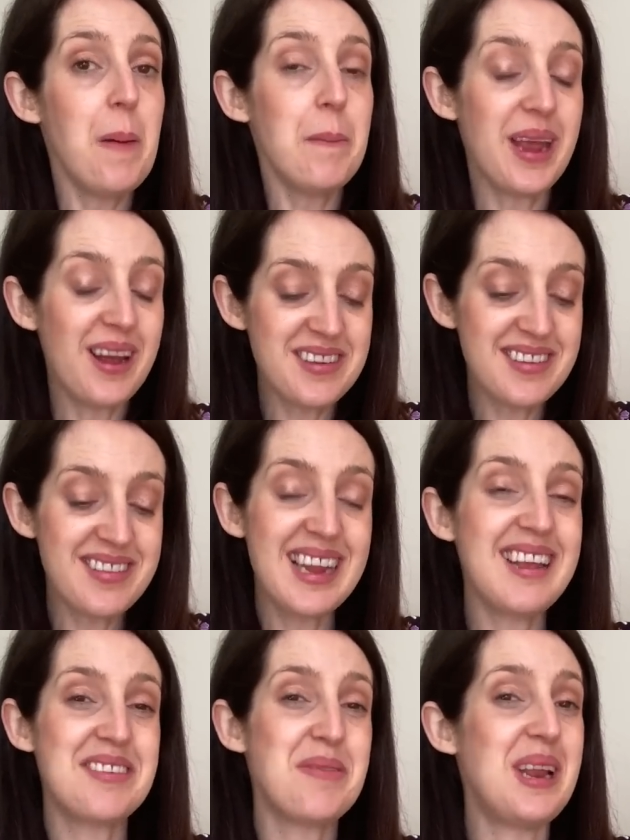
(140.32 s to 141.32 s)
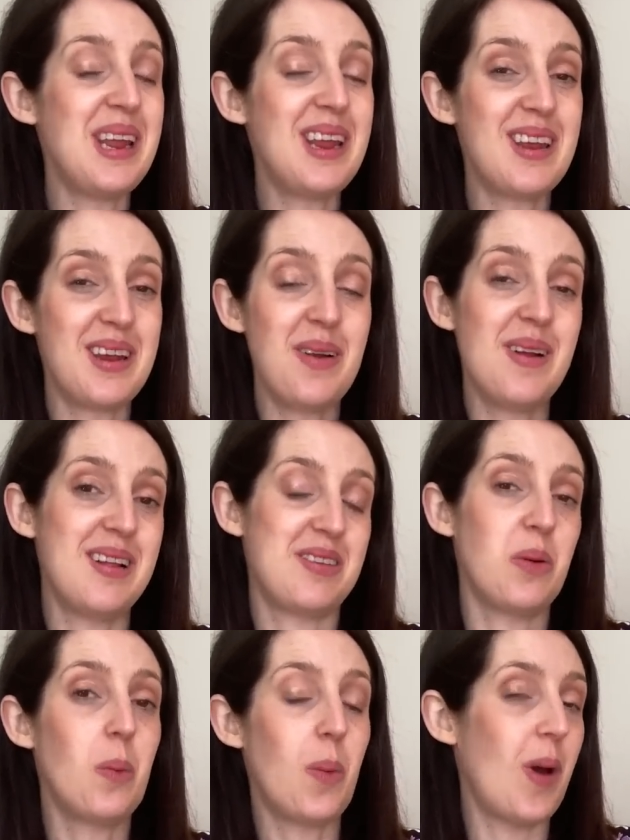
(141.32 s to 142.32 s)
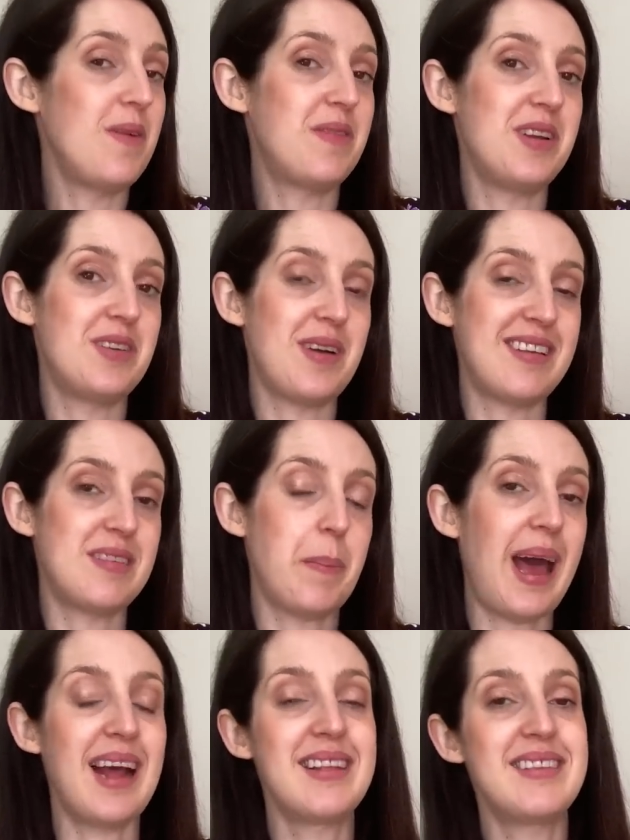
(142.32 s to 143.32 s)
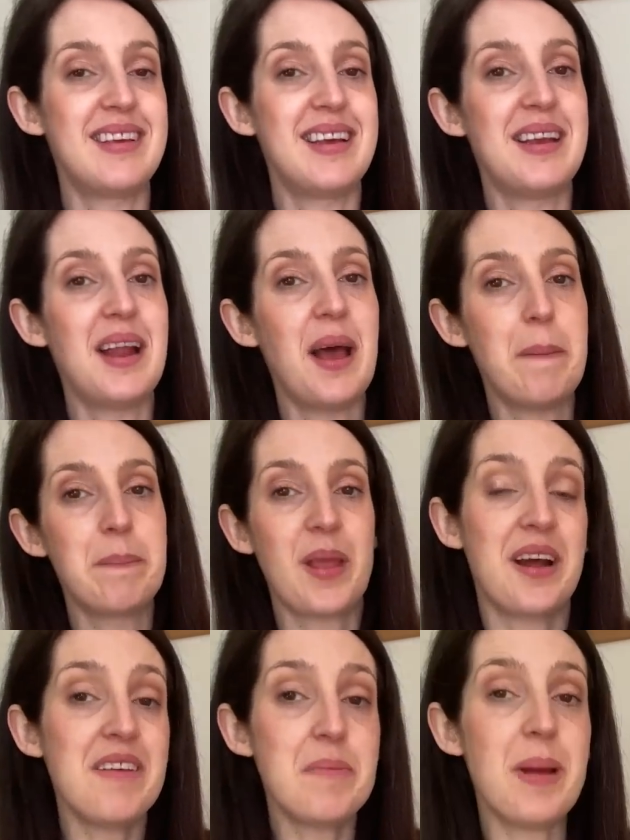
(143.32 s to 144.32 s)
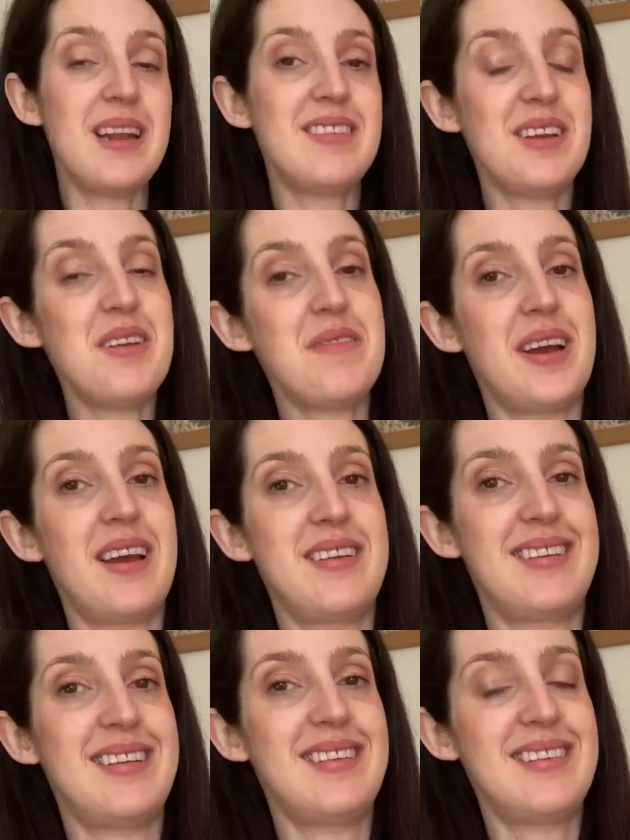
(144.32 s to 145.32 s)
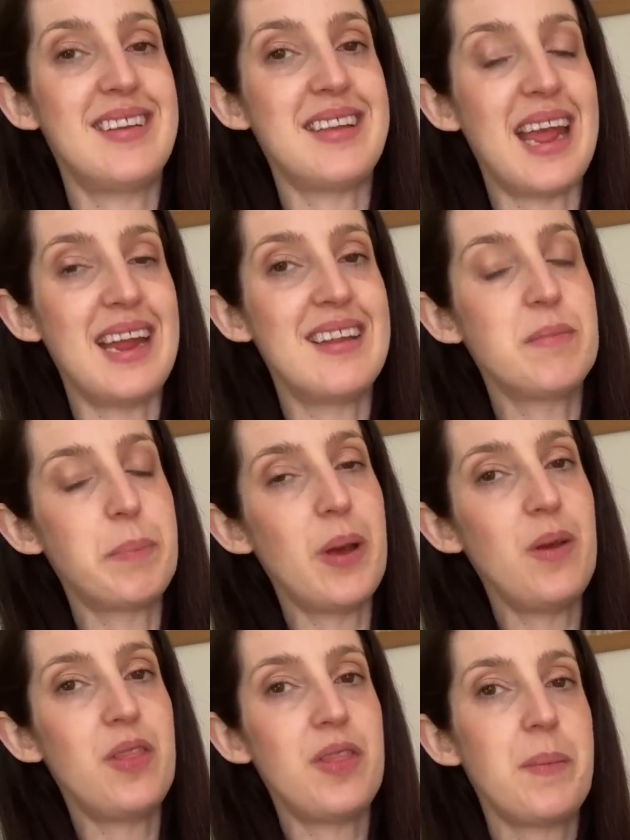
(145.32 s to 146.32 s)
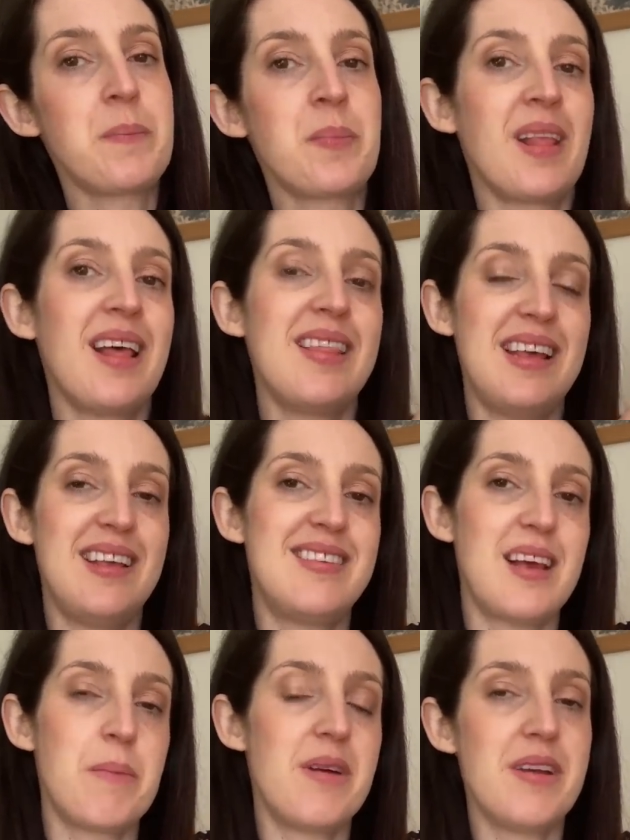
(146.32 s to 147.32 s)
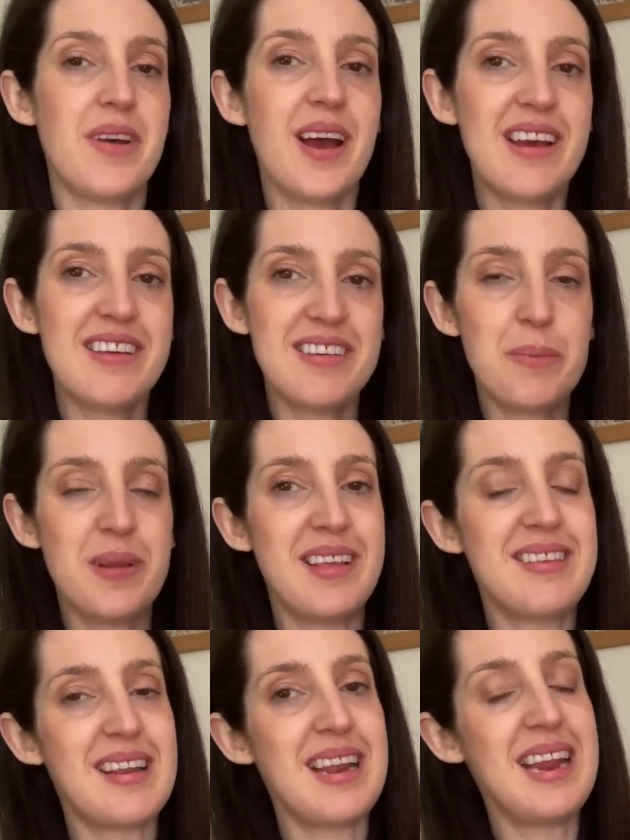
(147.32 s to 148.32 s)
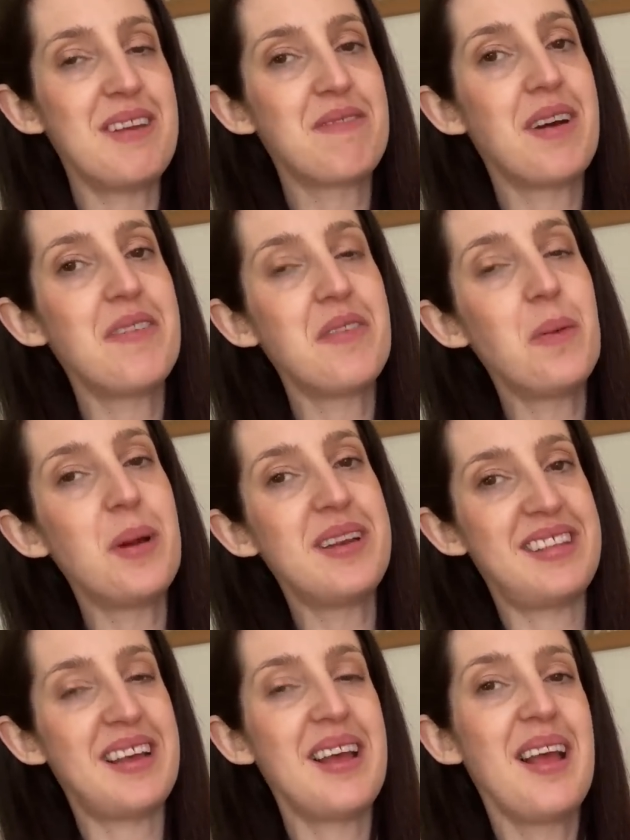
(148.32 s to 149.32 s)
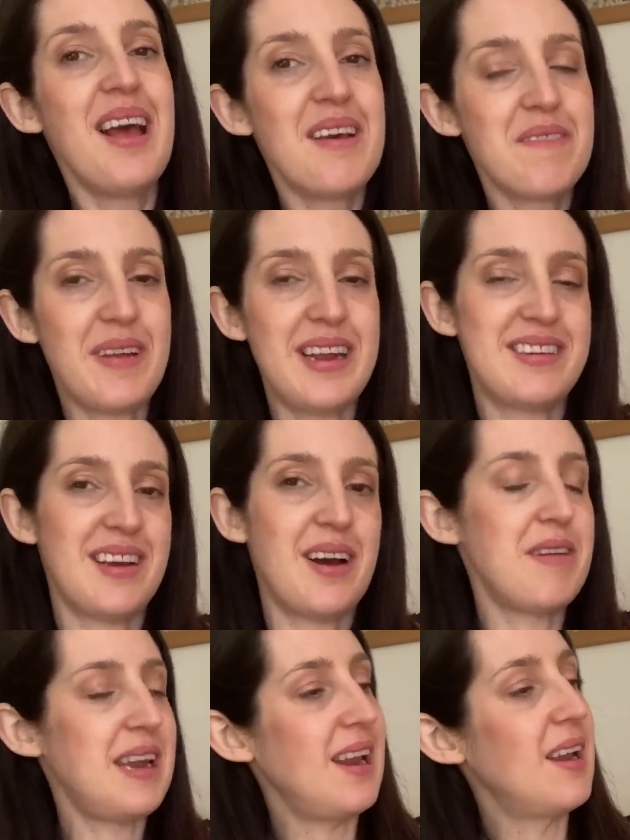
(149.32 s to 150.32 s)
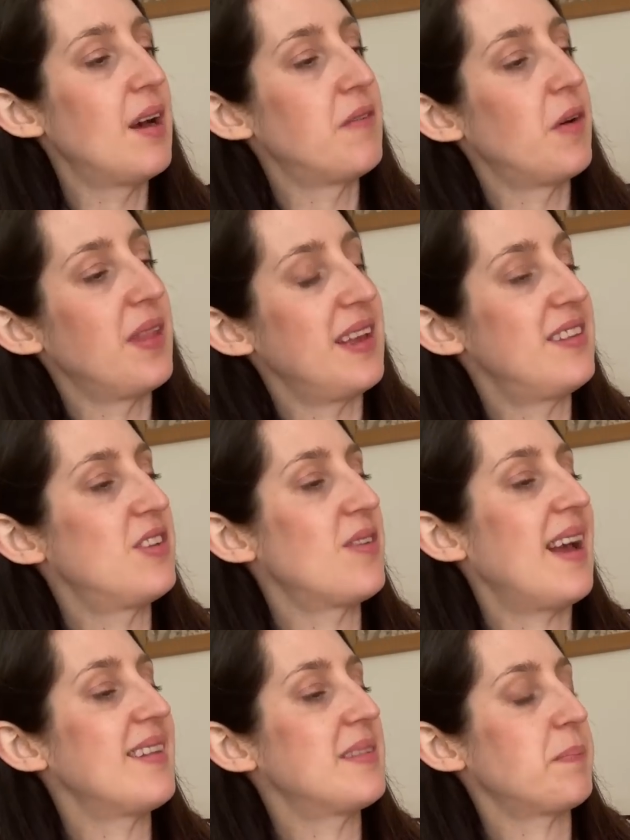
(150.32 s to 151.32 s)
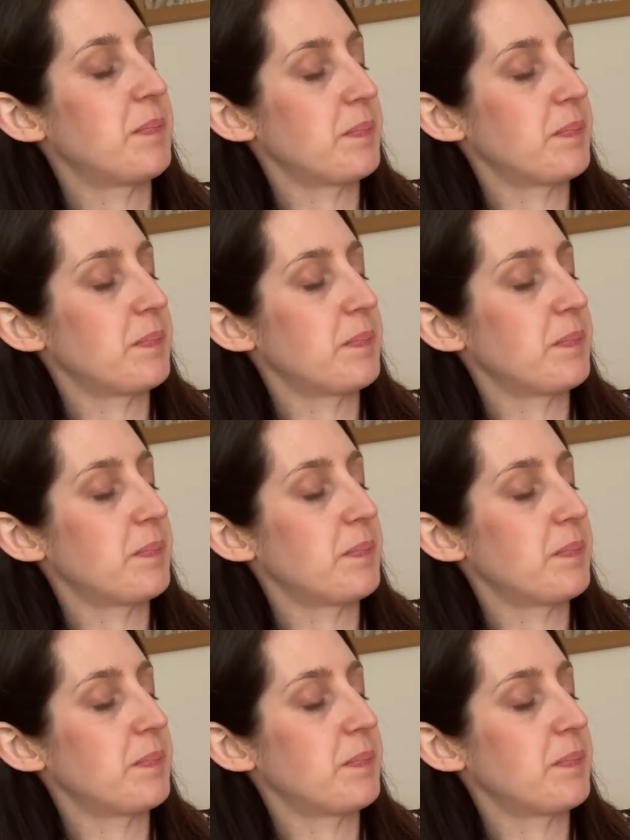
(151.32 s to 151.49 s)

But yeah, I just think it's a really cute little woven dress pattern. Um, and I've made two versions to date, both this summery version with the sleeve ruffle, which is a feature I really love on this dress.